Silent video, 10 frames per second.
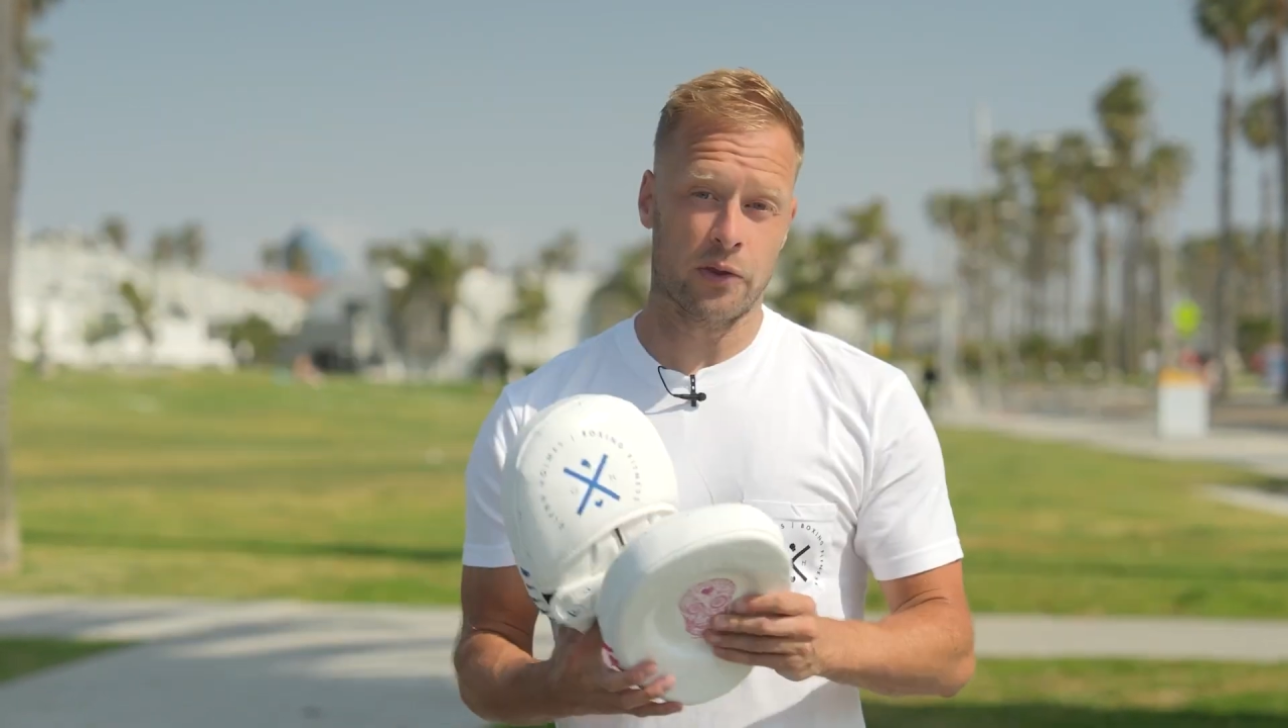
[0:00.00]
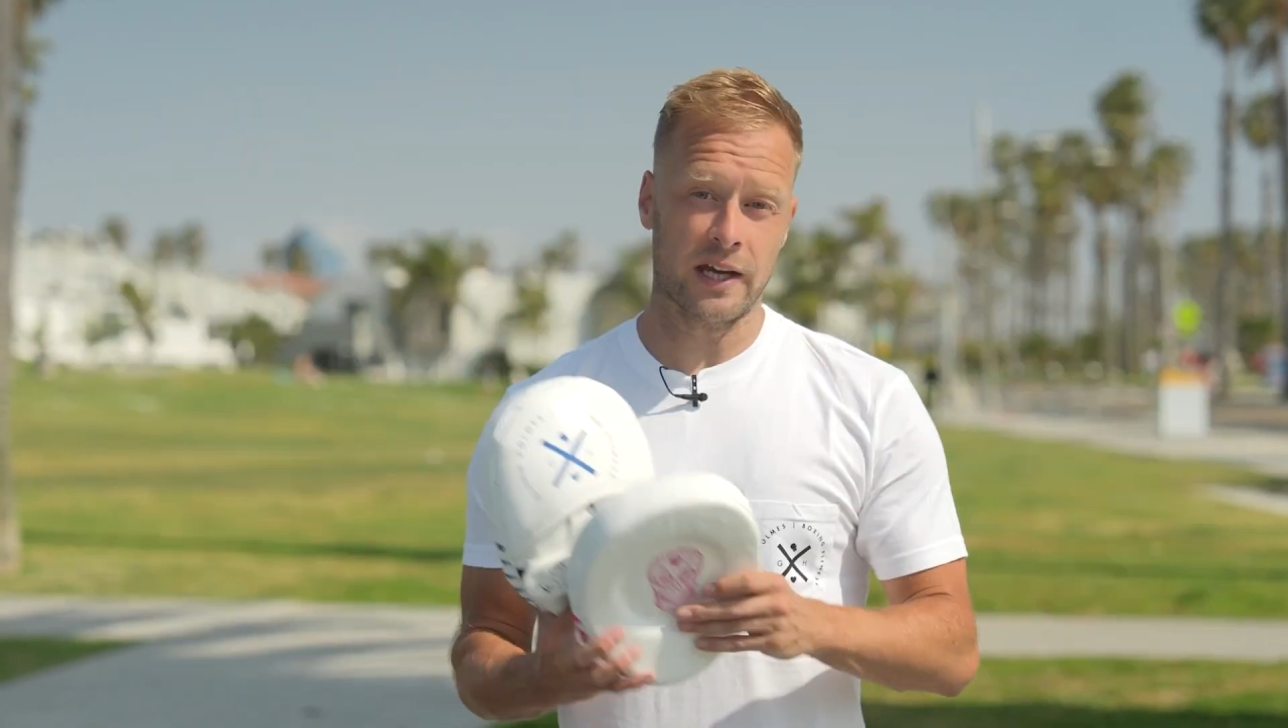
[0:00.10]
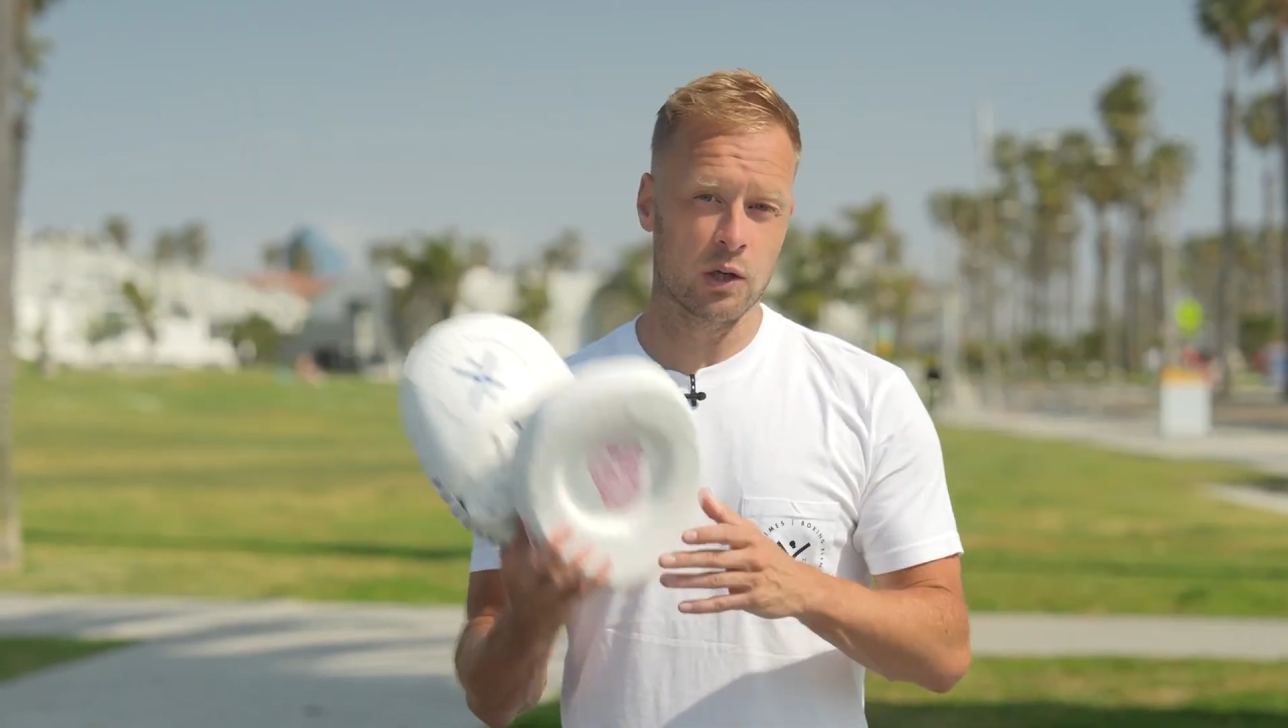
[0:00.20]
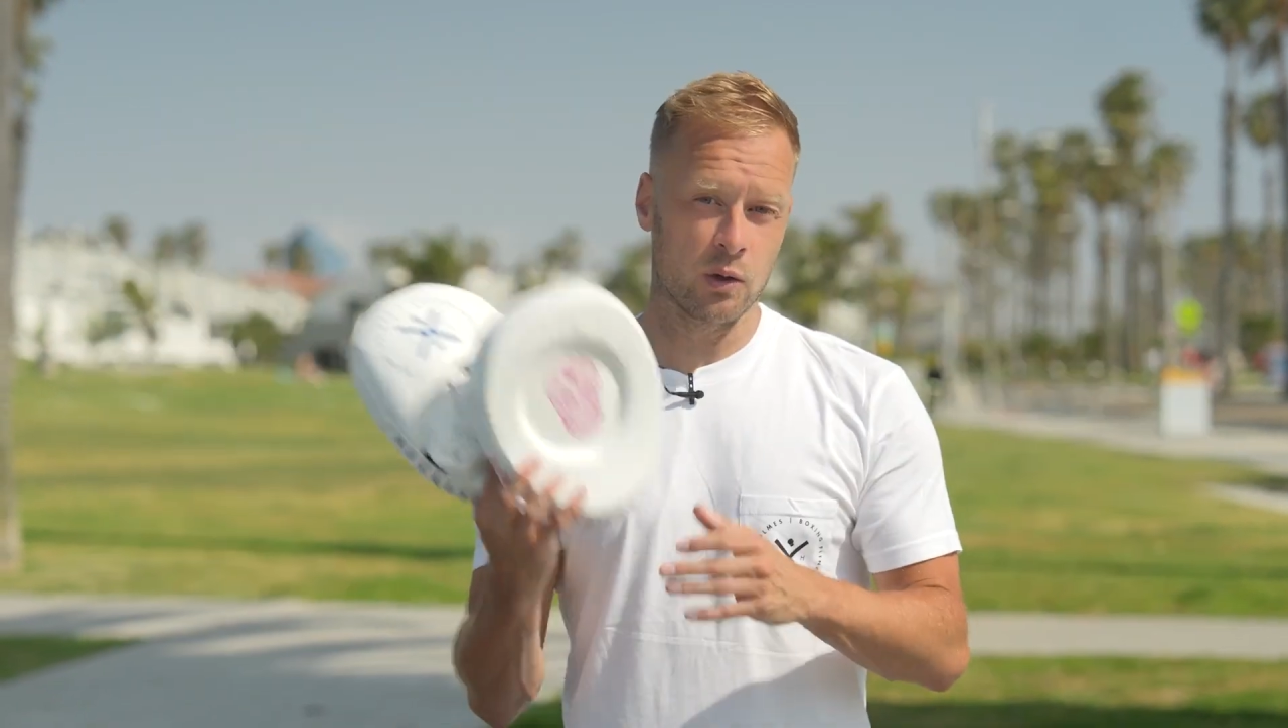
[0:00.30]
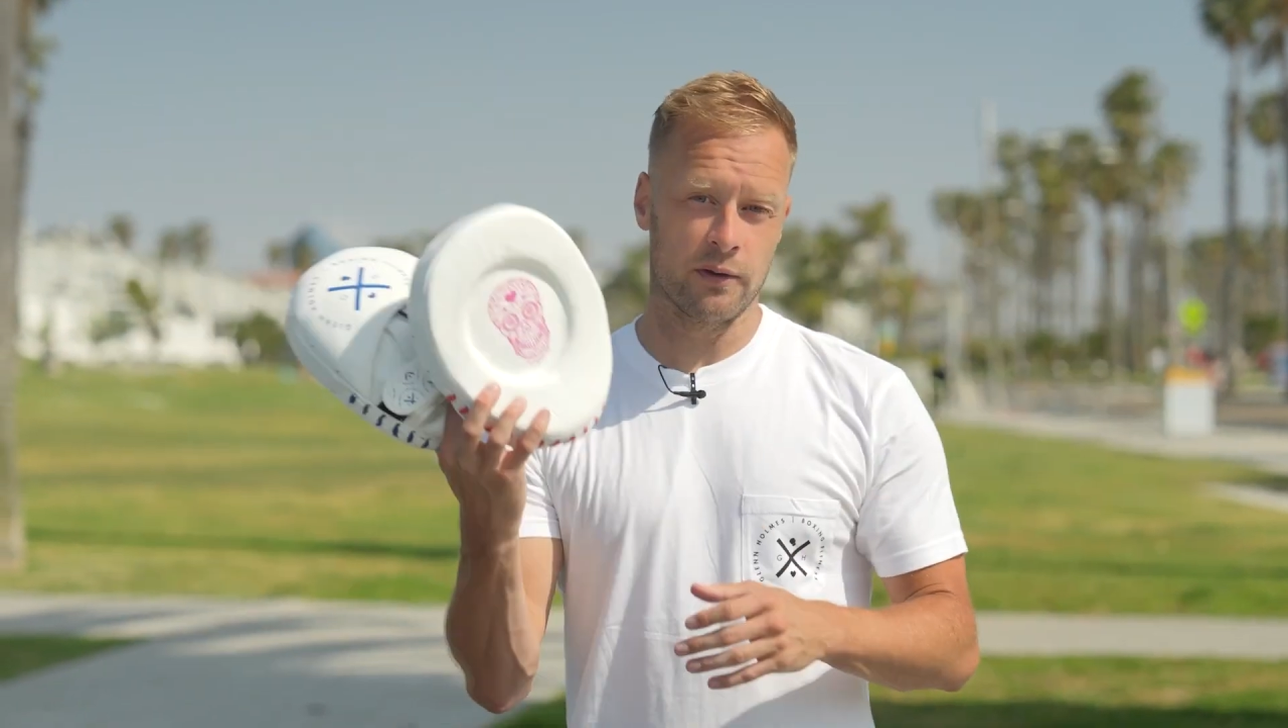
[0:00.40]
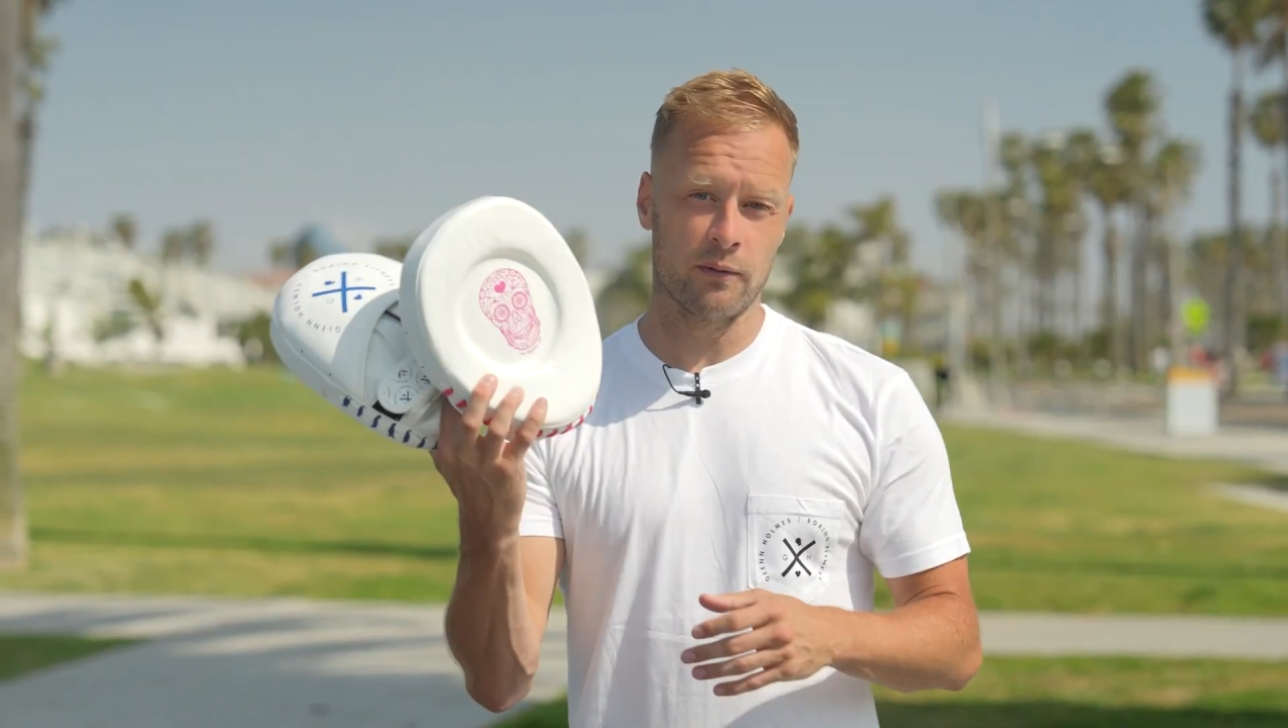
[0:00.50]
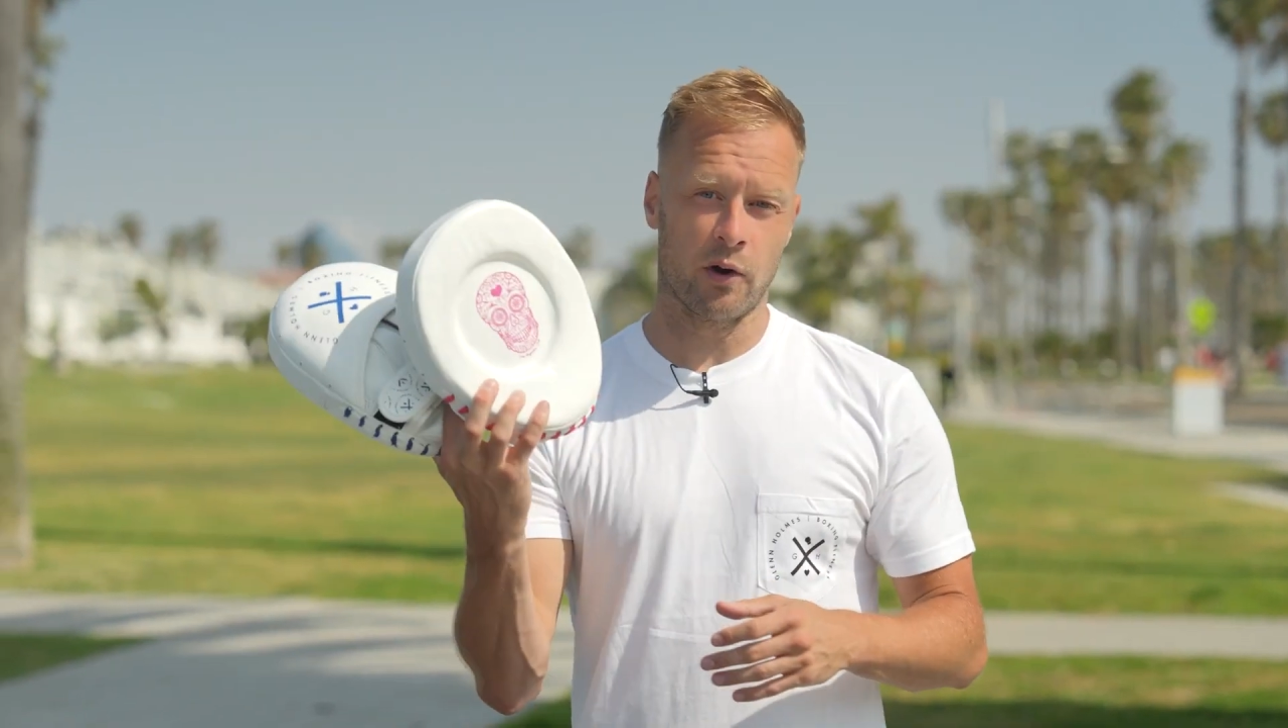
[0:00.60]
thank you if you've